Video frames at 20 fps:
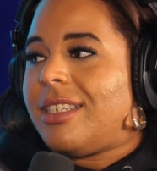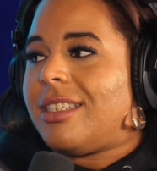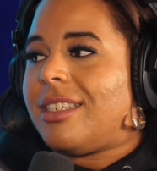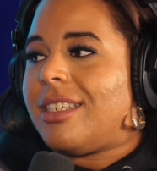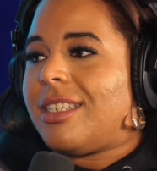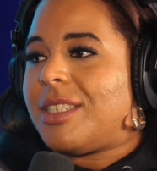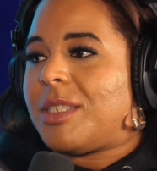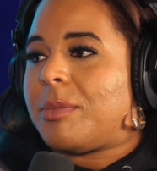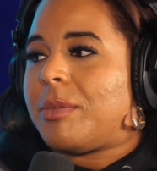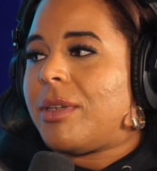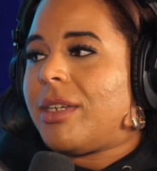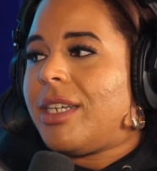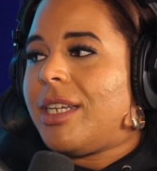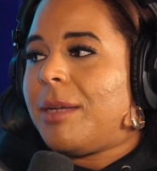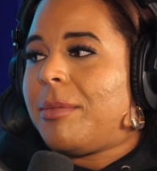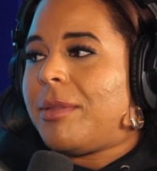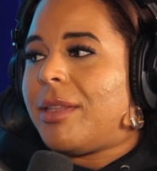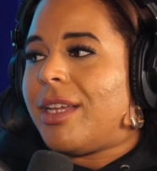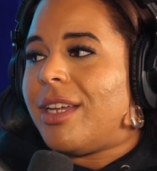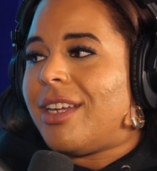That was called a
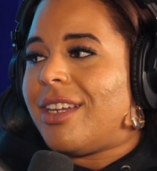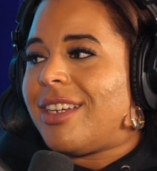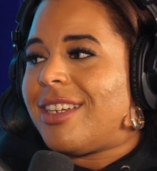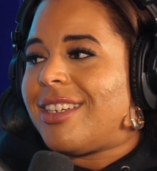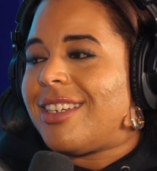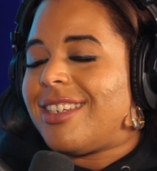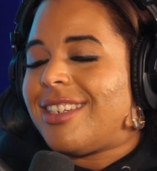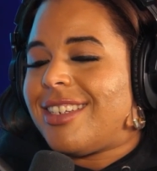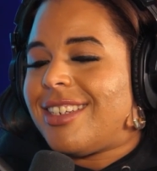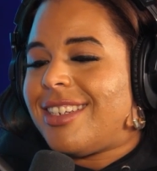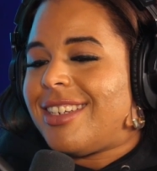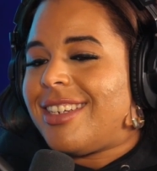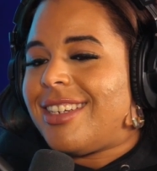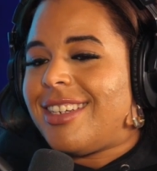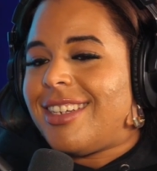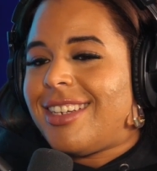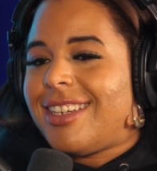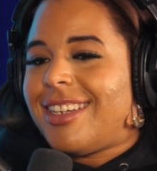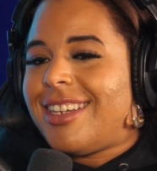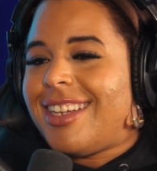subtle flex, guys.
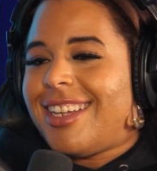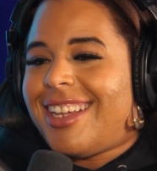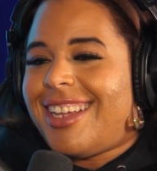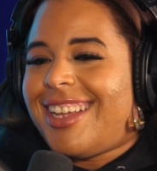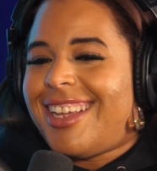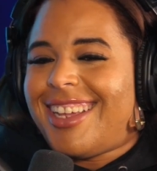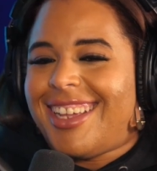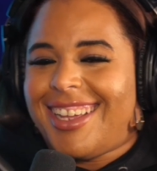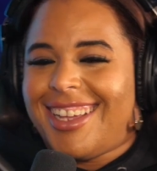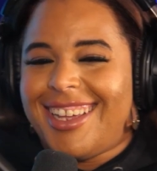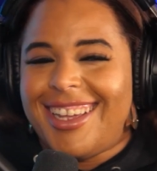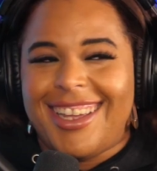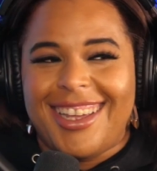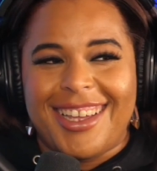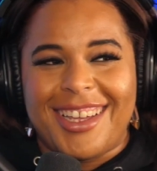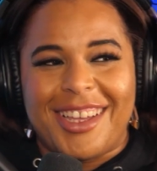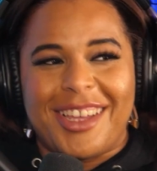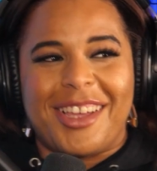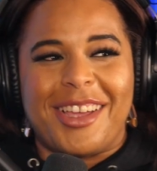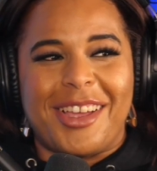
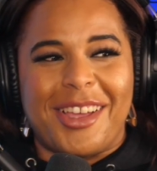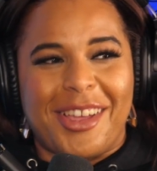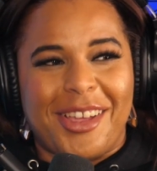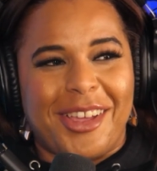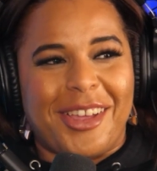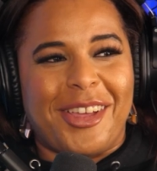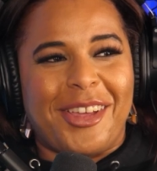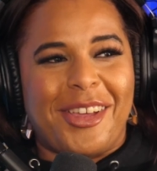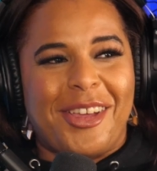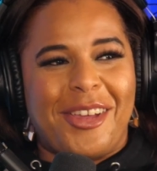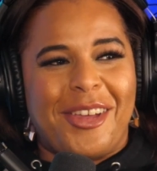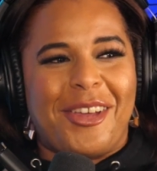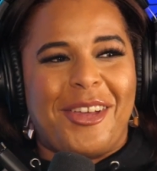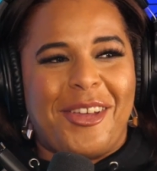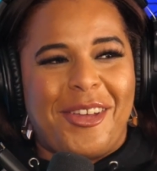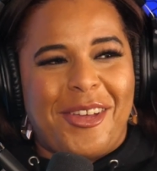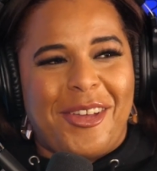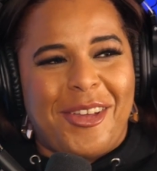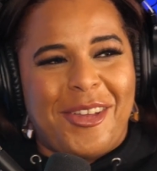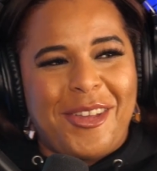If y'all do not know
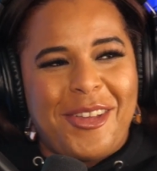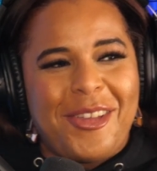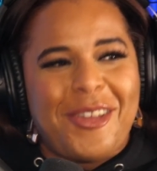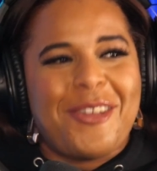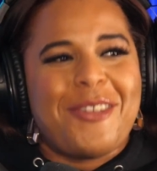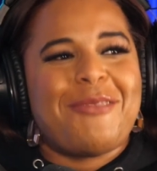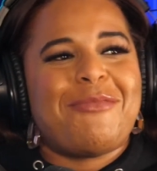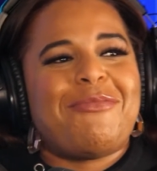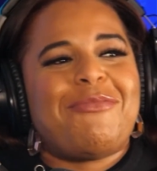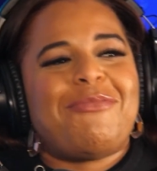who Judy Smith